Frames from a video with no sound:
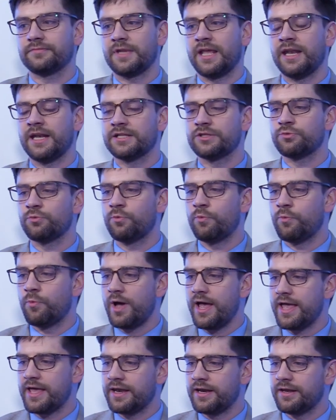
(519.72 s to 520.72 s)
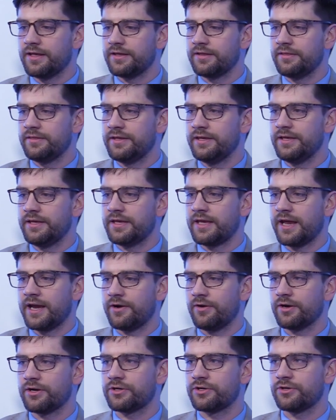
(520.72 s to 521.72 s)
And it's when the
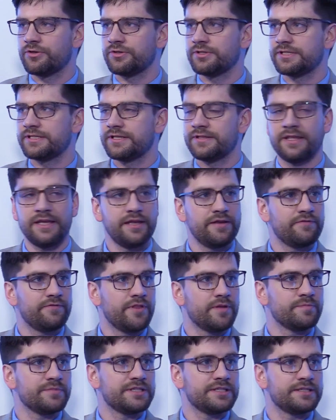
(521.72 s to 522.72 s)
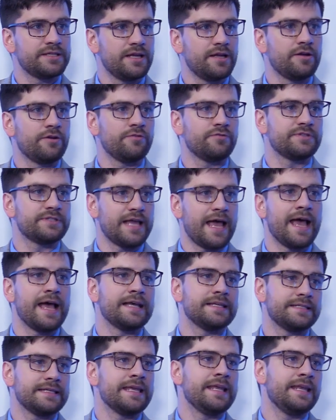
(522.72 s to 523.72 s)
characters think of themselves
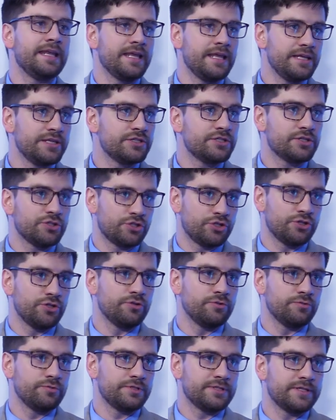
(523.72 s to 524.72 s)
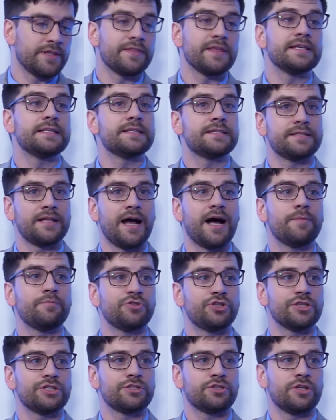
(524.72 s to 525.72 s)
as in his shoes, that they stop
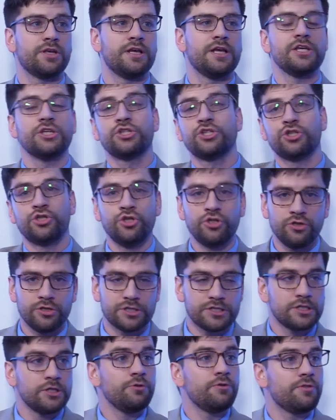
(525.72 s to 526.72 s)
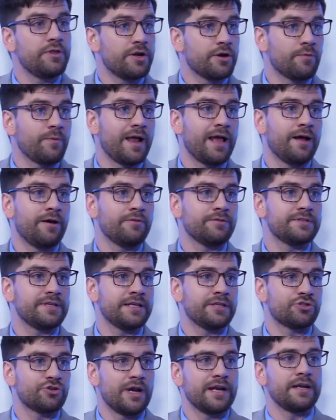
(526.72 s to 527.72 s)
just sleuthing around
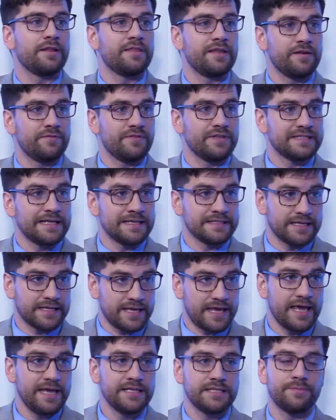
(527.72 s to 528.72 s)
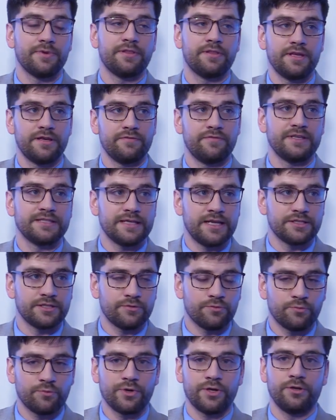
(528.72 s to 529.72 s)
and trying to think of this as a case, but think of this as
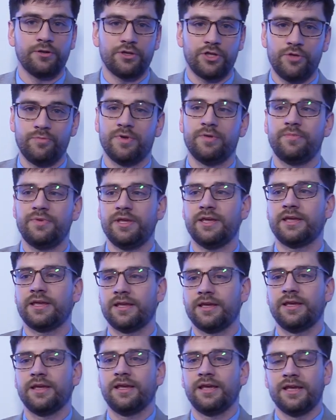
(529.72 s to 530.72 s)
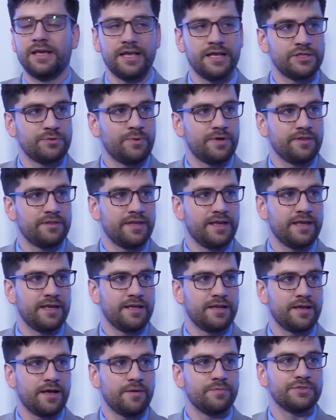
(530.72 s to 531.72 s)
a real human being, is when they
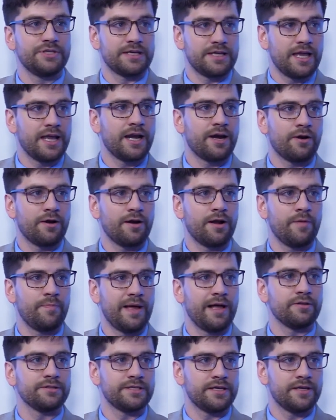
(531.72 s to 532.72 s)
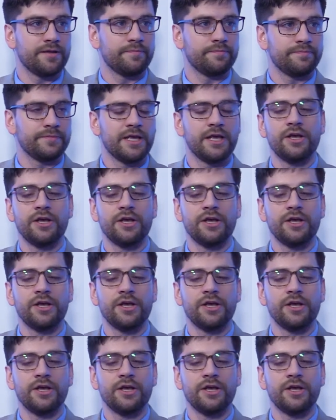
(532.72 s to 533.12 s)
come to care about him.